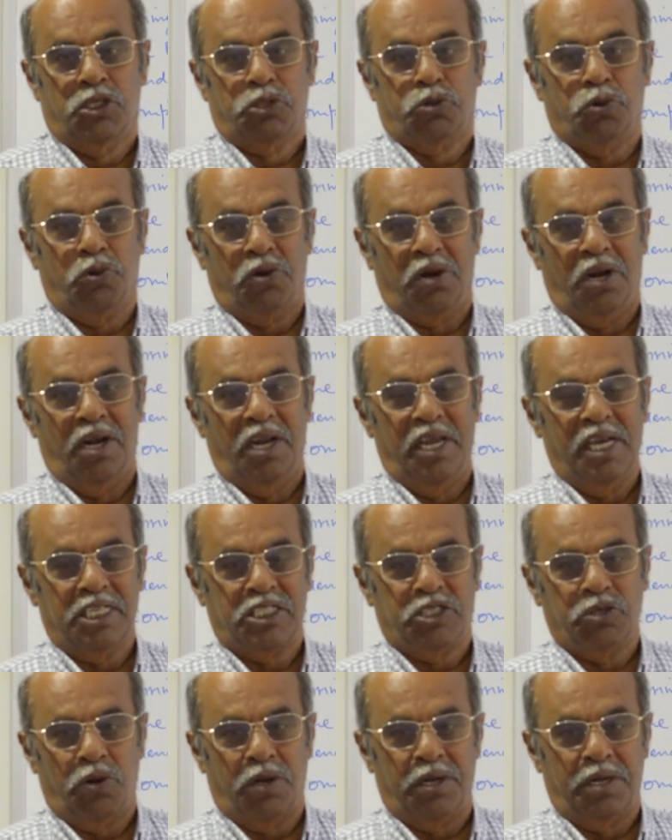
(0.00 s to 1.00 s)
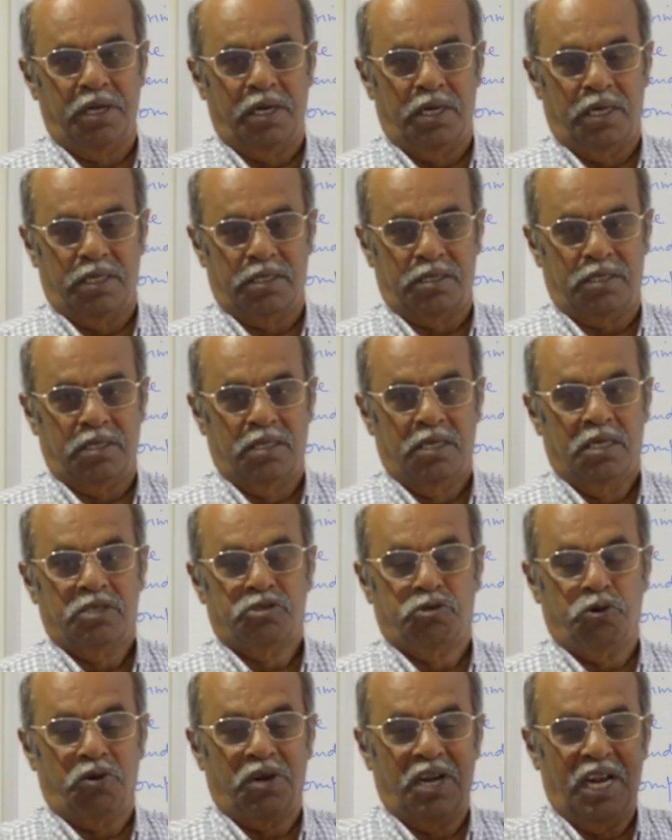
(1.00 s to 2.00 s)
to release your nerves,
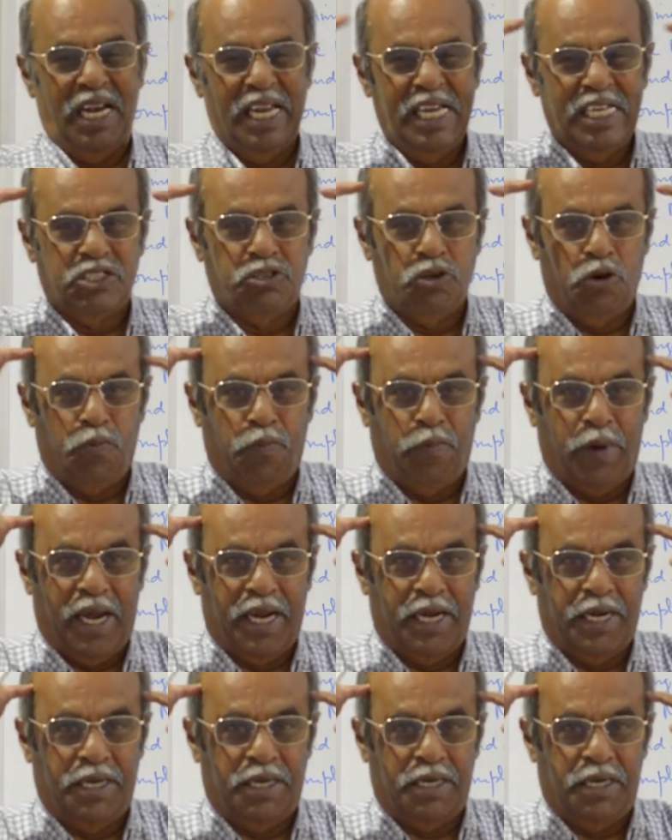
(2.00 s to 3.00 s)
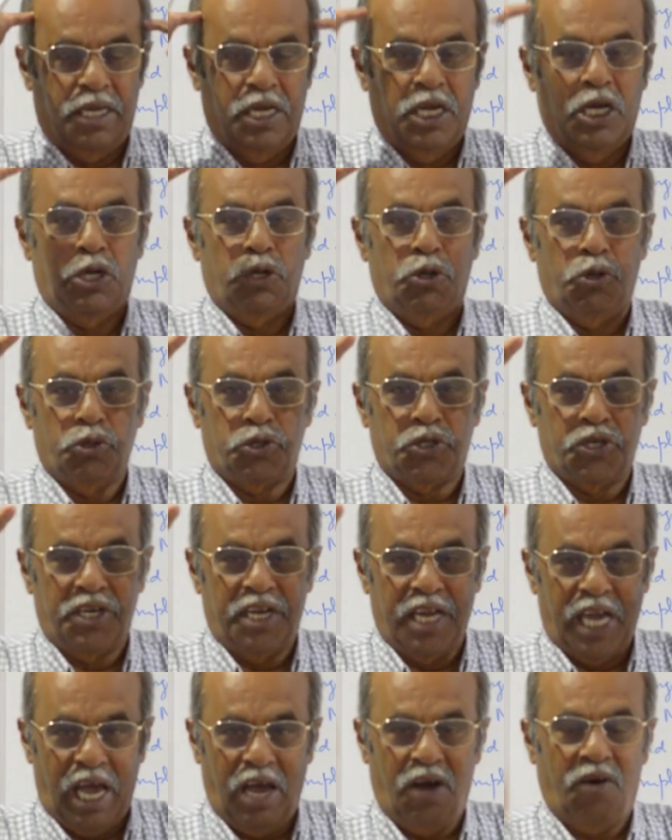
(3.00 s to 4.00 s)
to release your mind, you
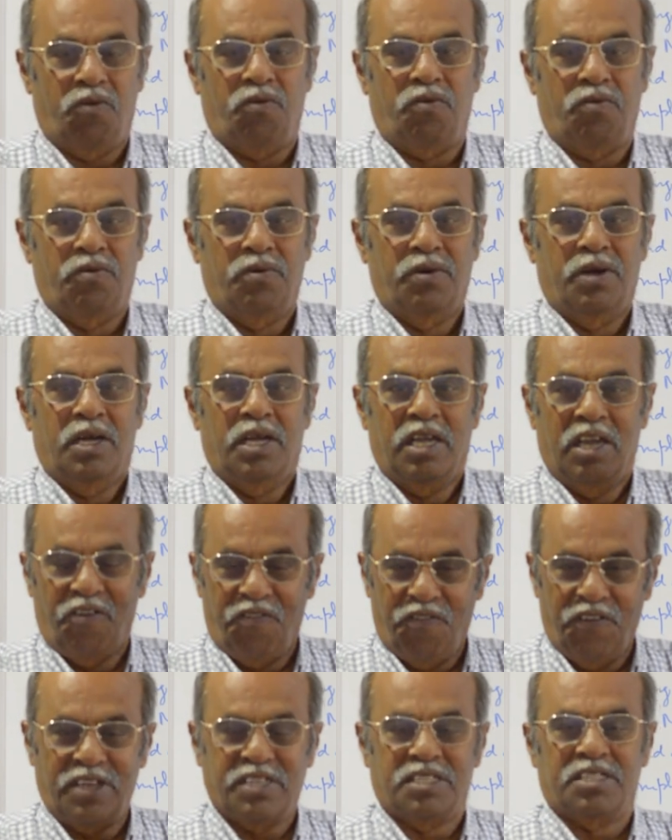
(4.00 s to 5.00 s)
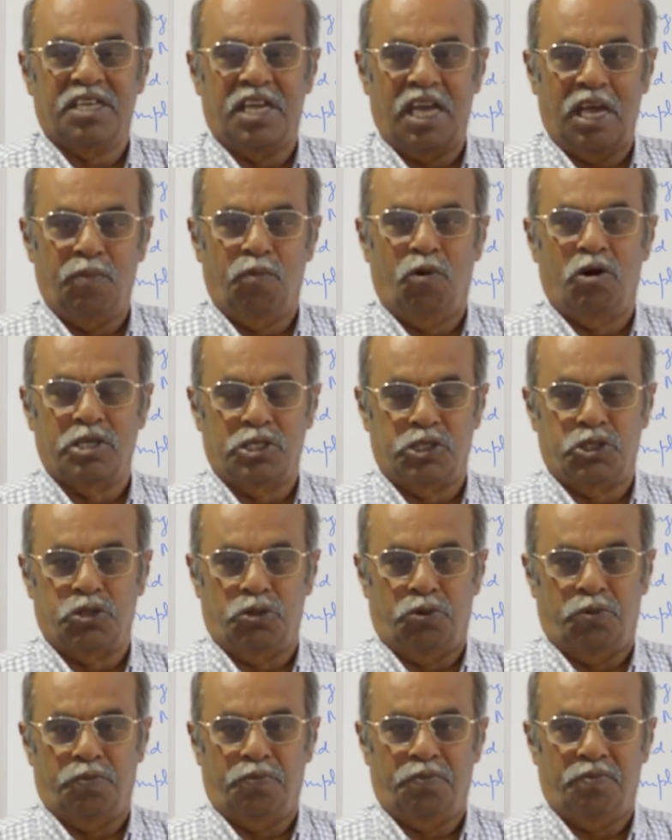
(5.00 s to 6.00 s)
should have a fixed game
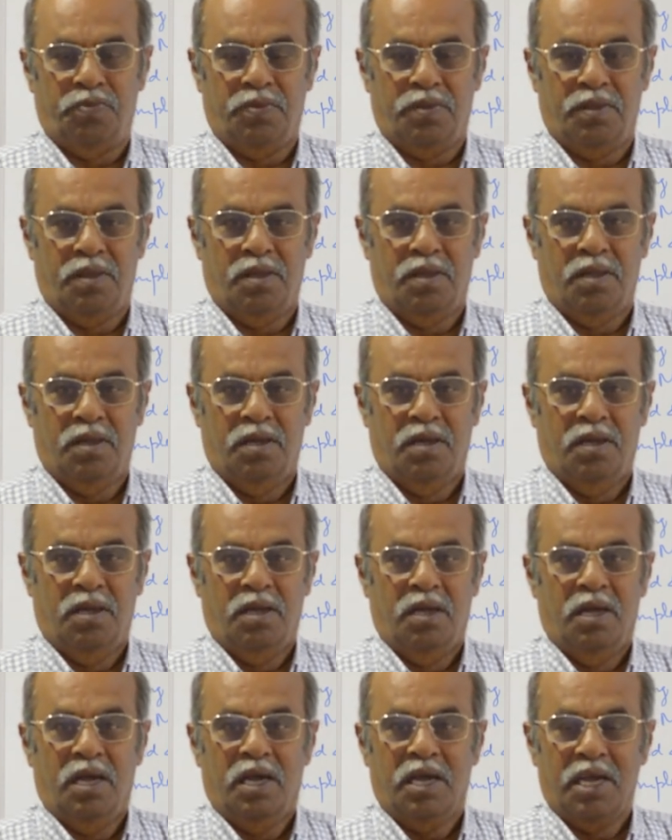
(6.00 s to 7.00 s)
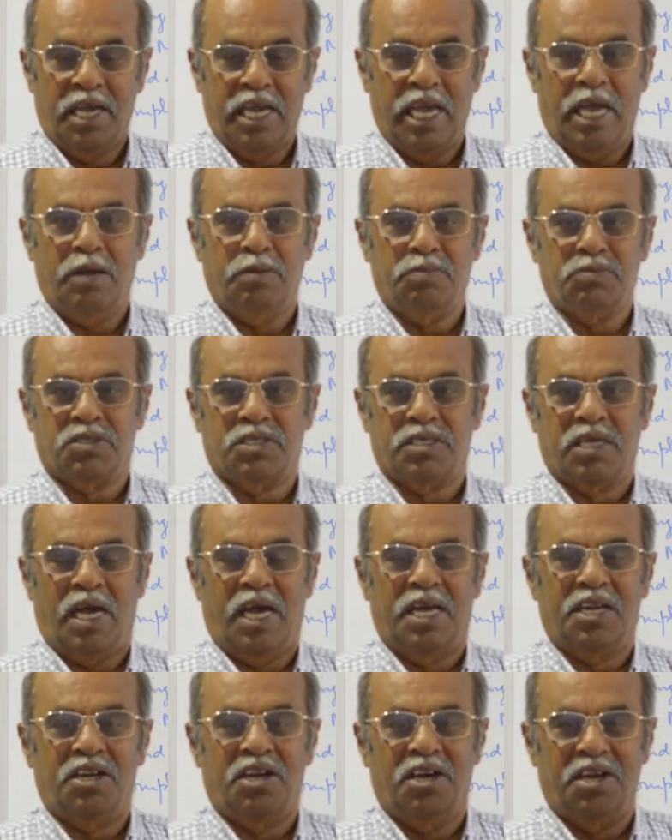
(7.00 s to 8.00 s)
also. Games
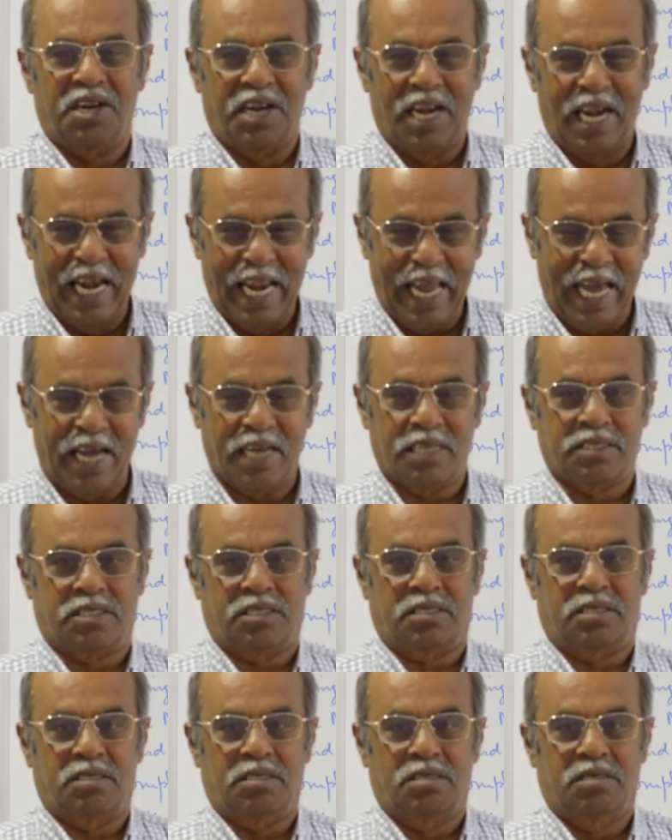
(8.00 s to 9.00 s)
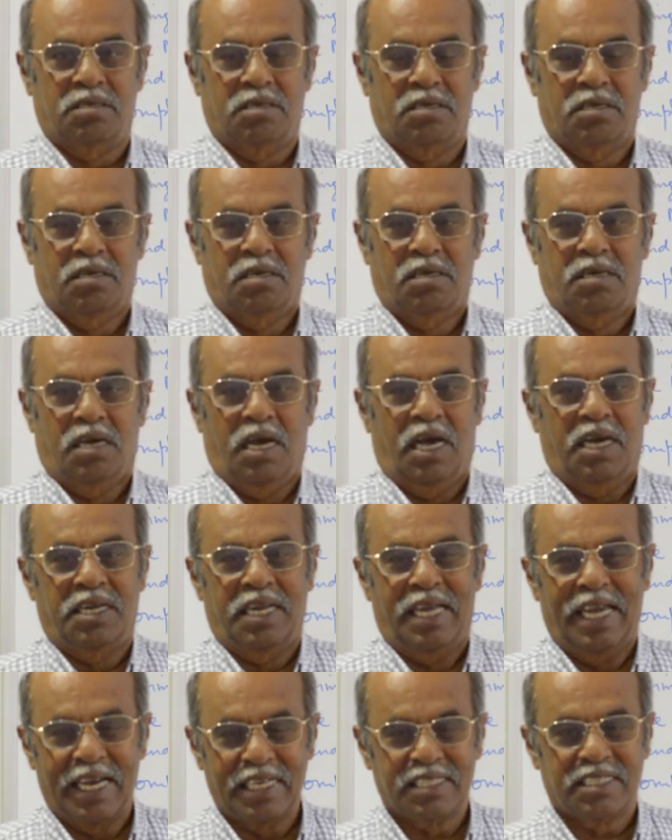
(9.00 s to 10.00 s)
and relax
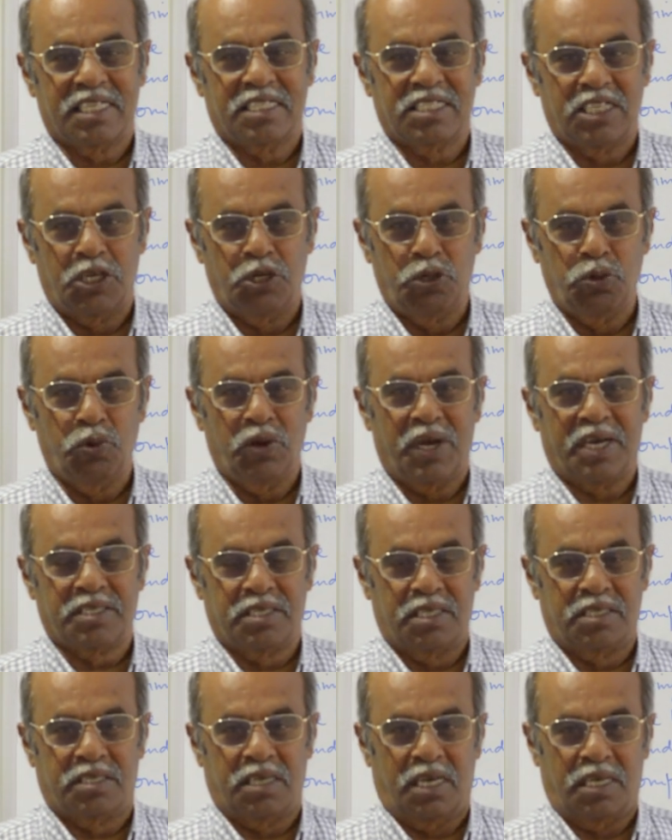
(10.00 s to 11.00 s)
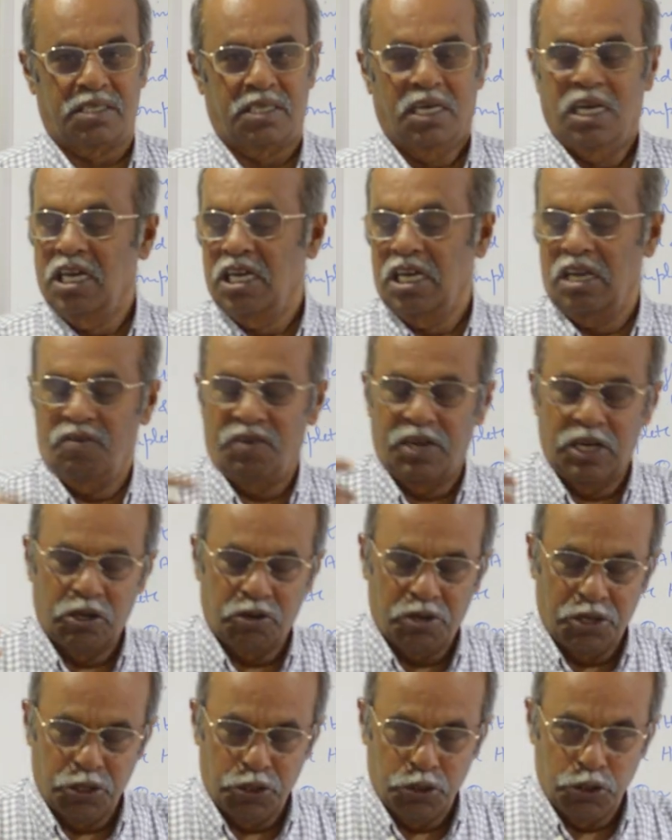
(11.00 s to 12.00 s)
and exercise, do exercise. Even
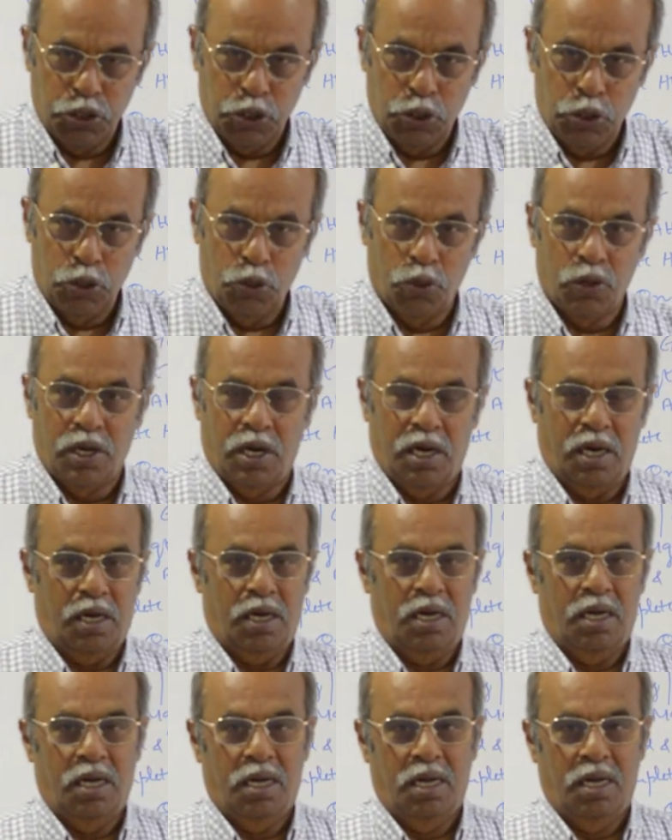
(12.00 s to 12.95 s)
you can do yoga.